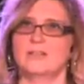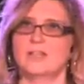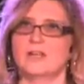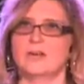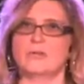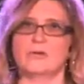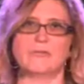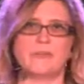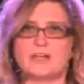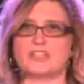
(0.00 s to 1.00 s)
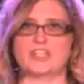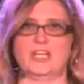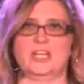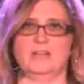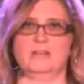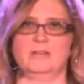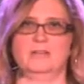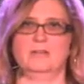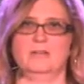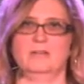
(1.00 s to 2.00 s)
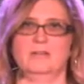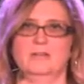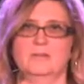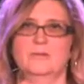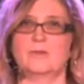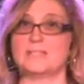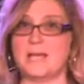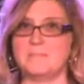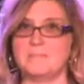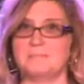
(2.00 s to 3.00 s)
They're refreshing. What's that?